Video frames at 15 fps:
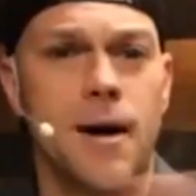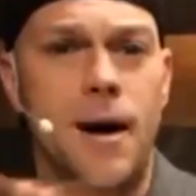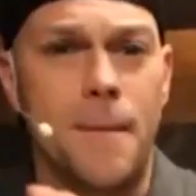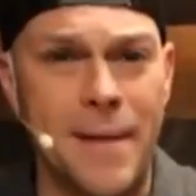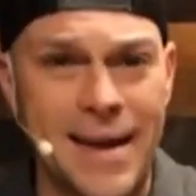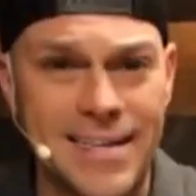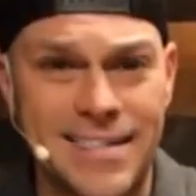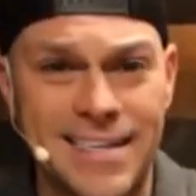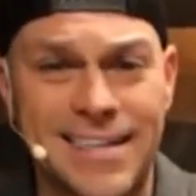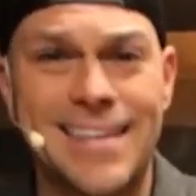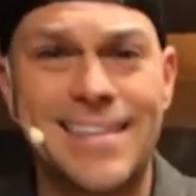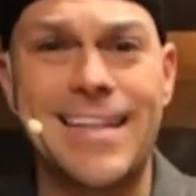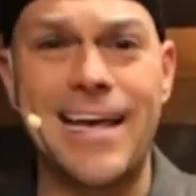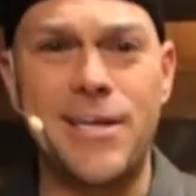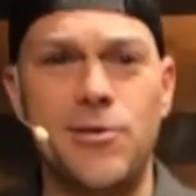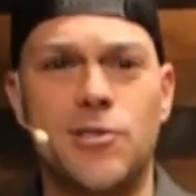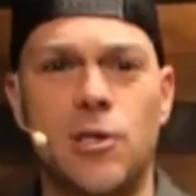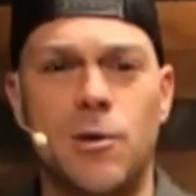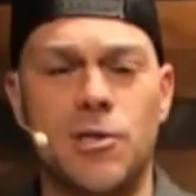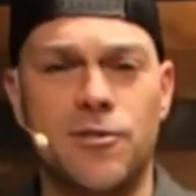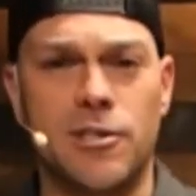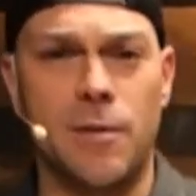amazing. Thank you so
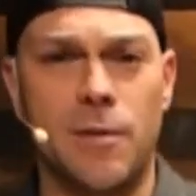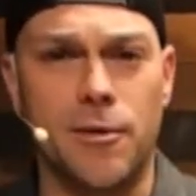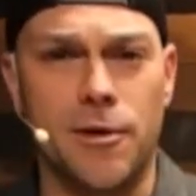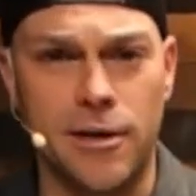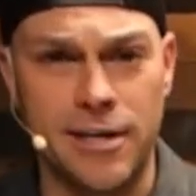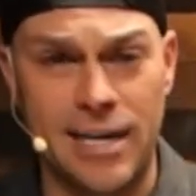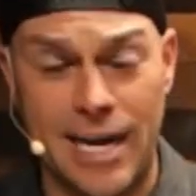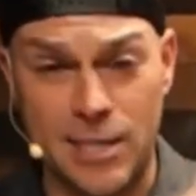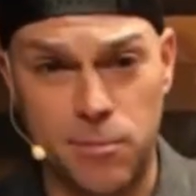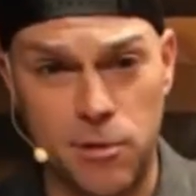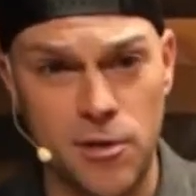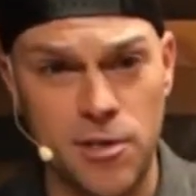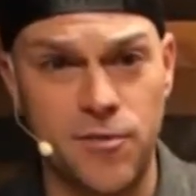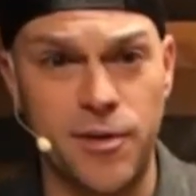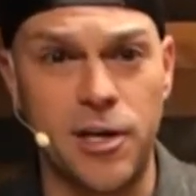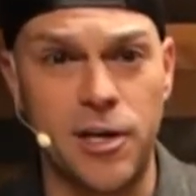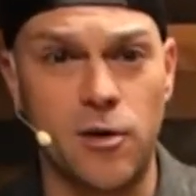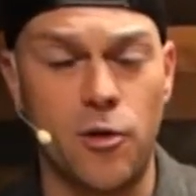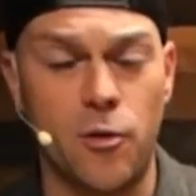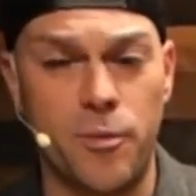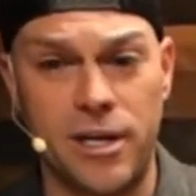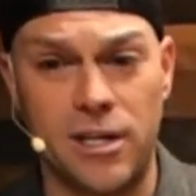much for coming on, guys. Below this video,
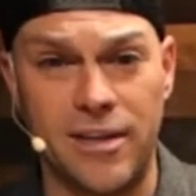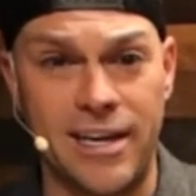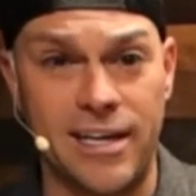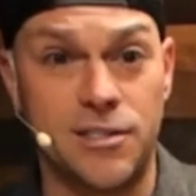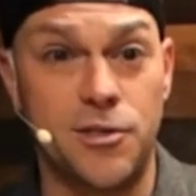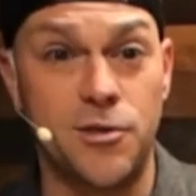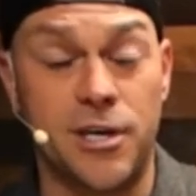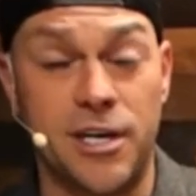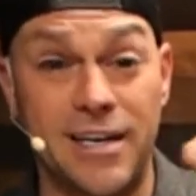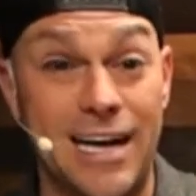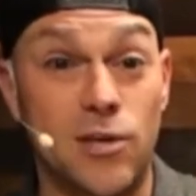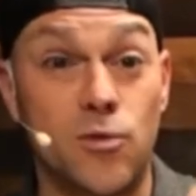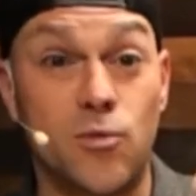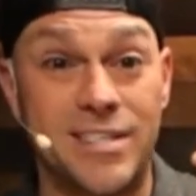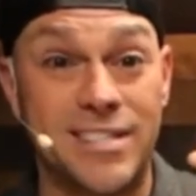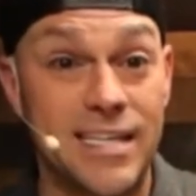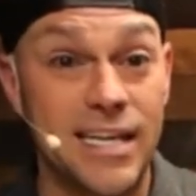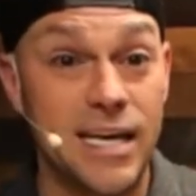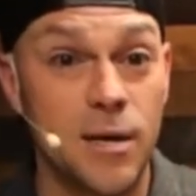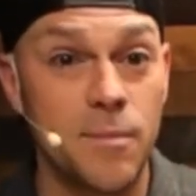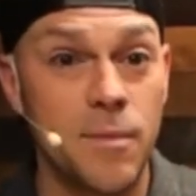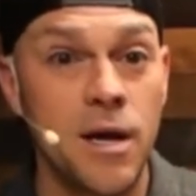there'll be a link to connect with
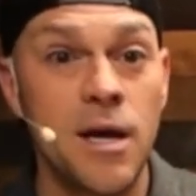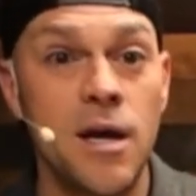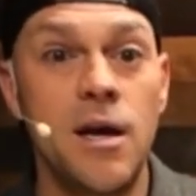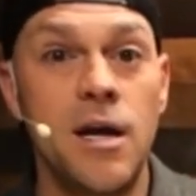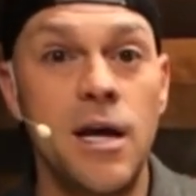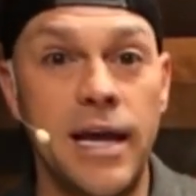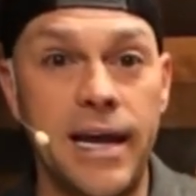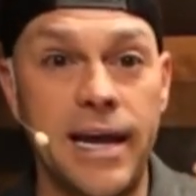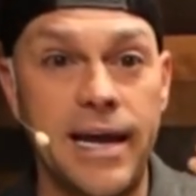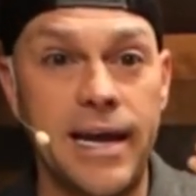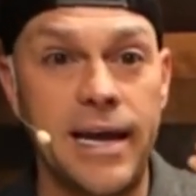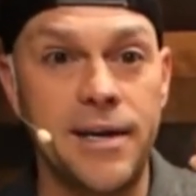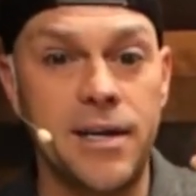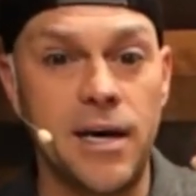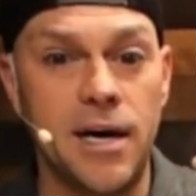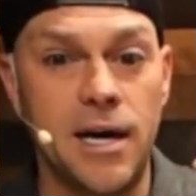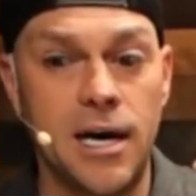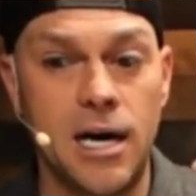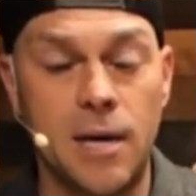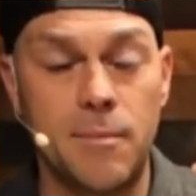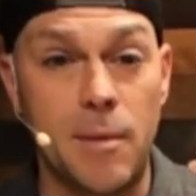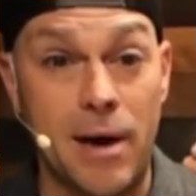Tim and,
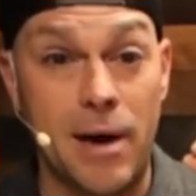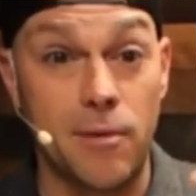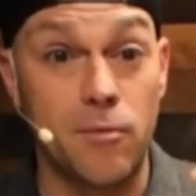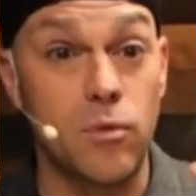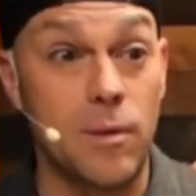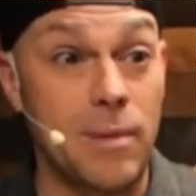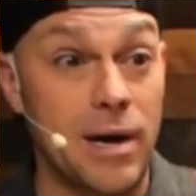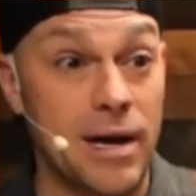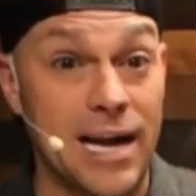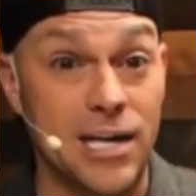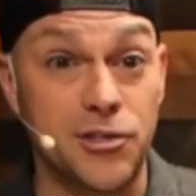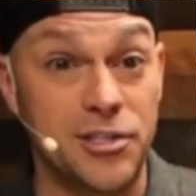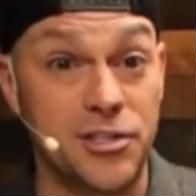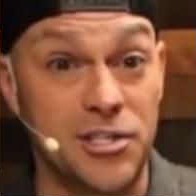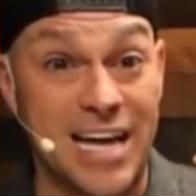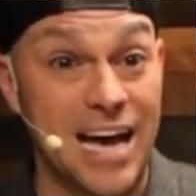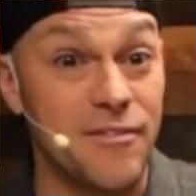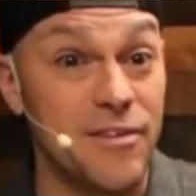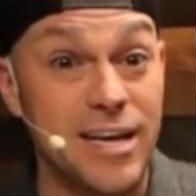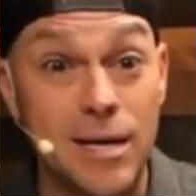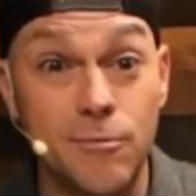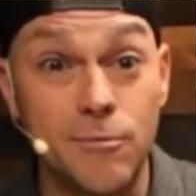uh, about, about actually just
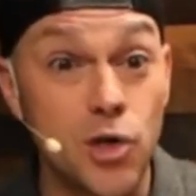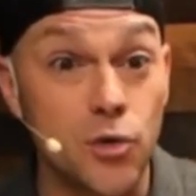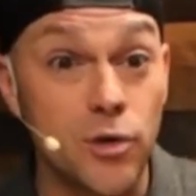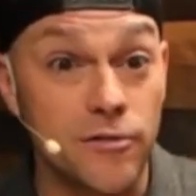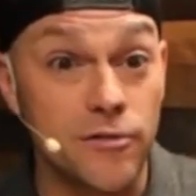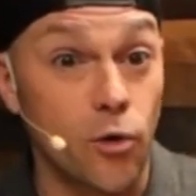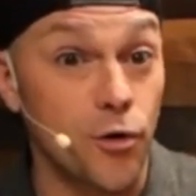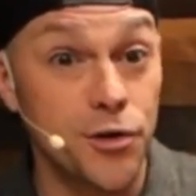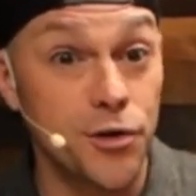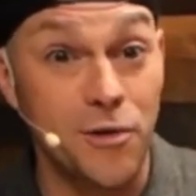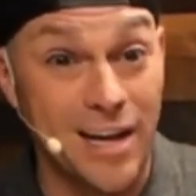having him do it for you.